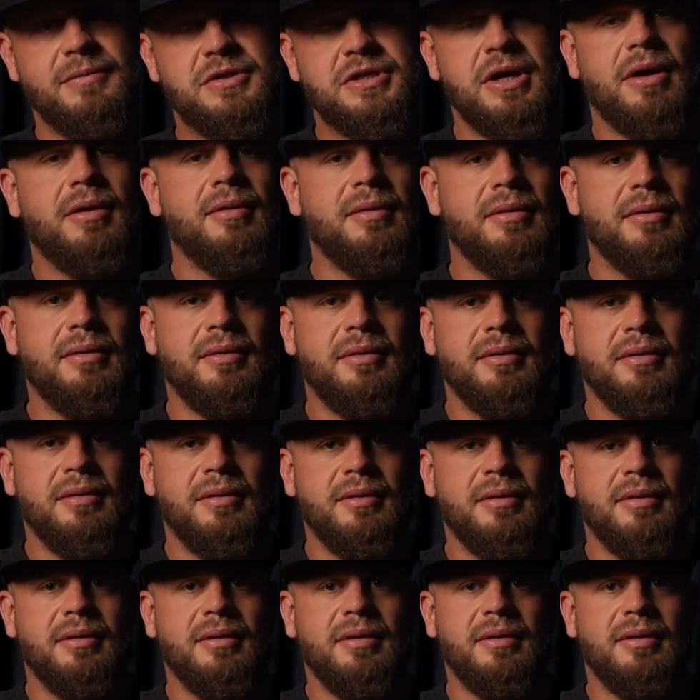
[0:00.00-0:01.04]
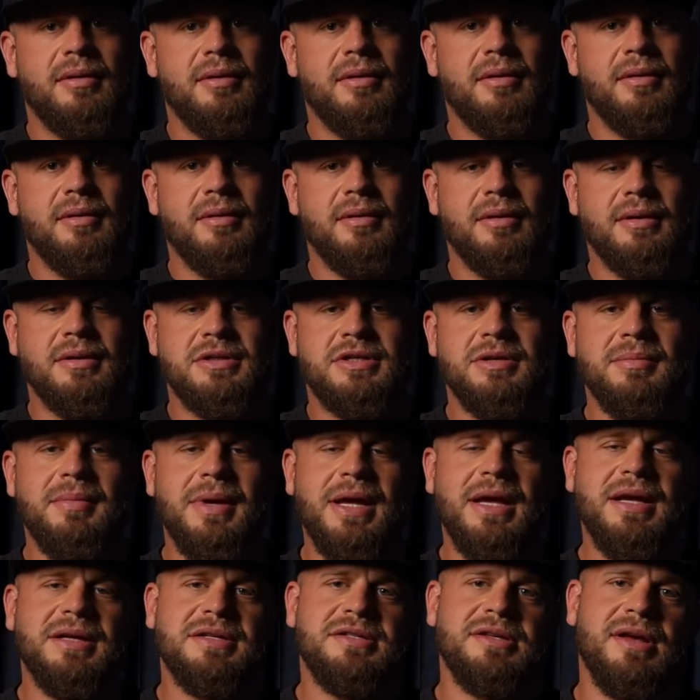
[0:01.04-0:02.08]
So to
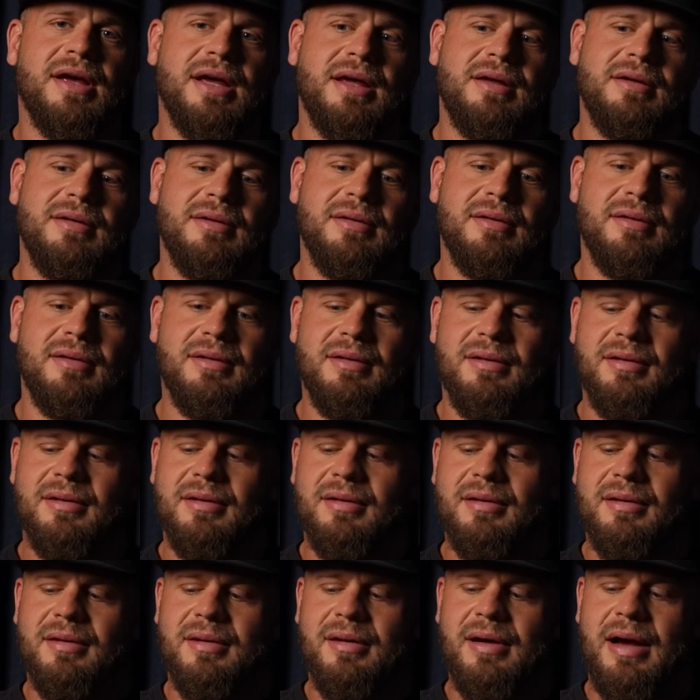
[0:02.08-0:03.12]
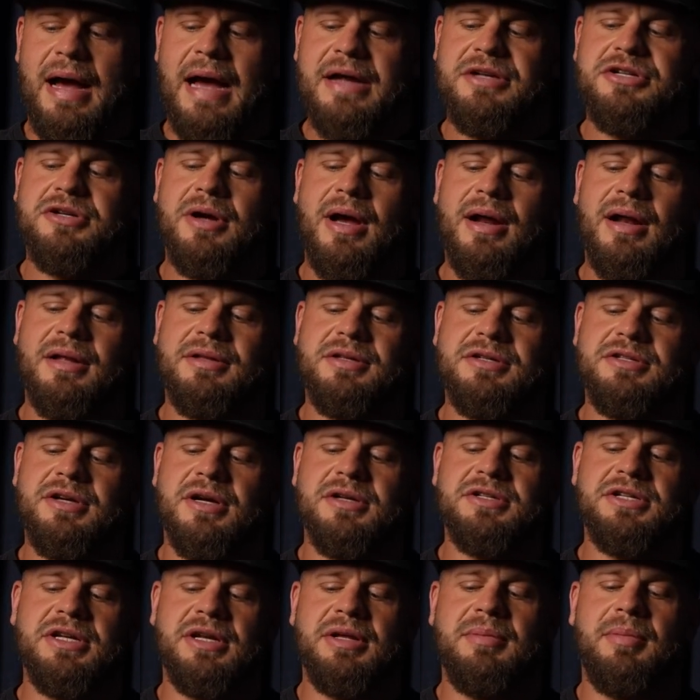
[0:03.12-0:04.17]
me, it's like, I try not to
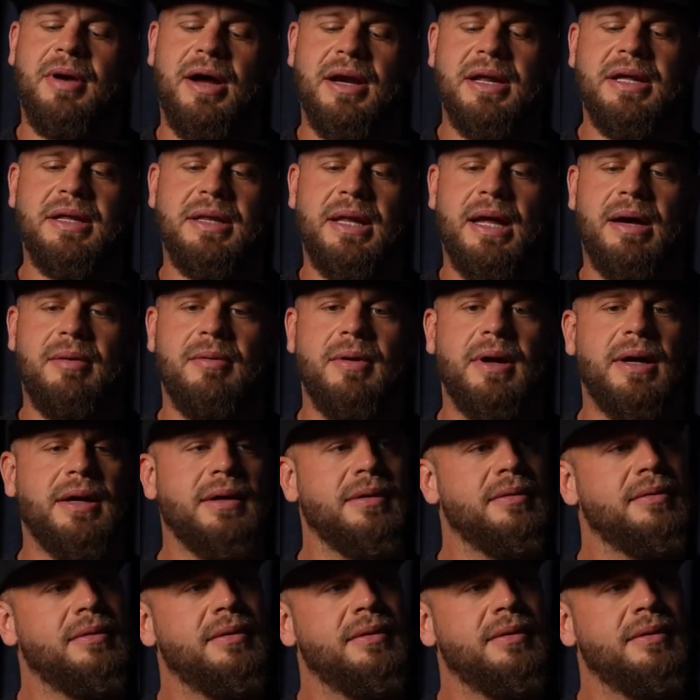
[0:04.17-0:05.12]
judge anybody in that way.